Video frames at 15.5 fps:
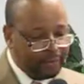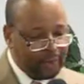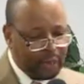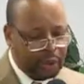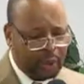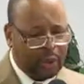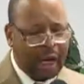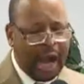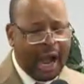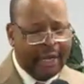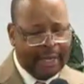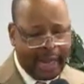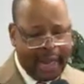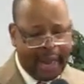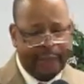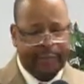So God
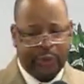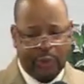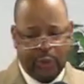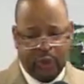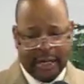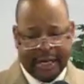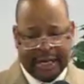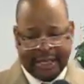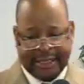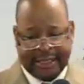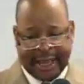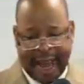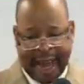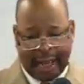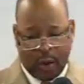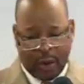came through. He did
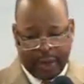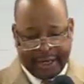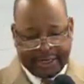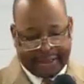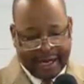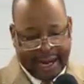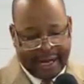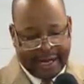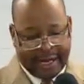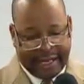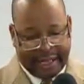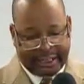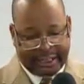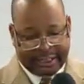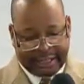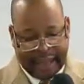exactly what he said, and he
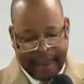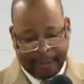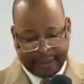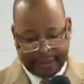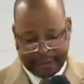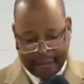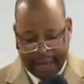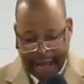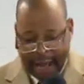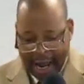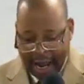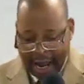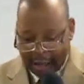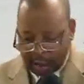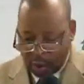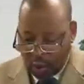established it.
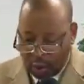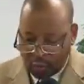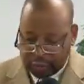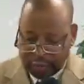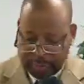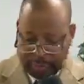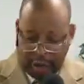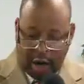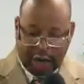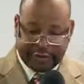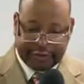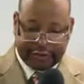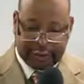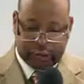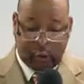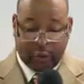And it goes,
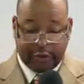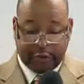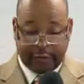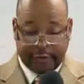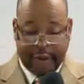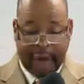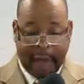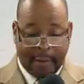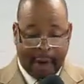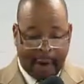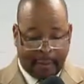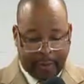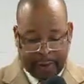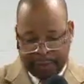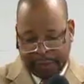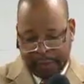because of the shortness of time,
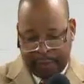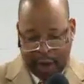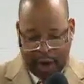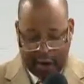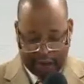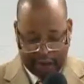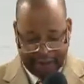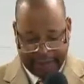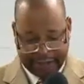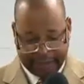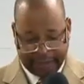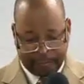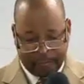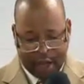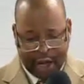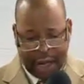I'm going to paraphrase.
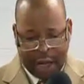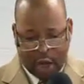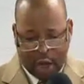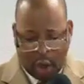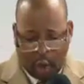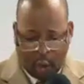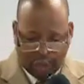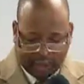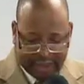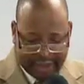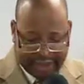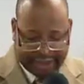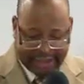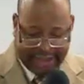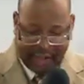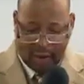it goes on
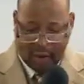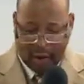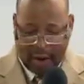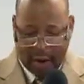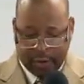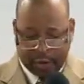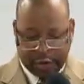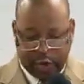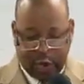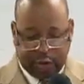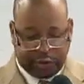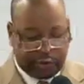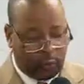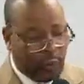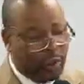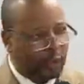to tell how
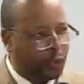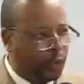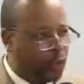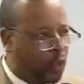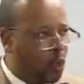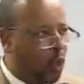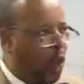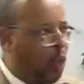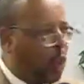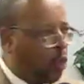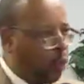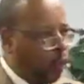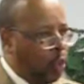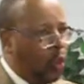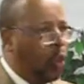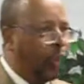Joseph went through,
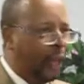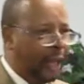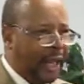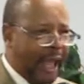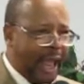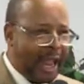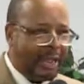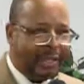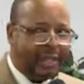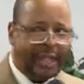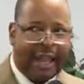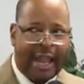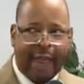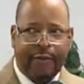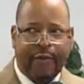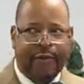ruled the land,
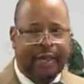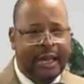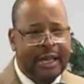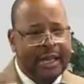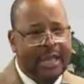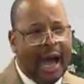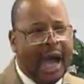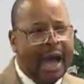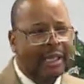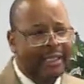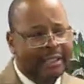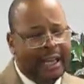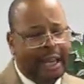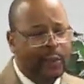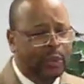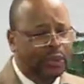did everything God
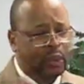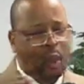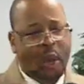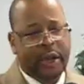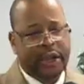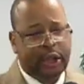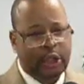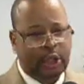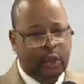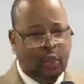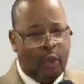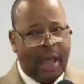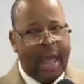said he was going to do.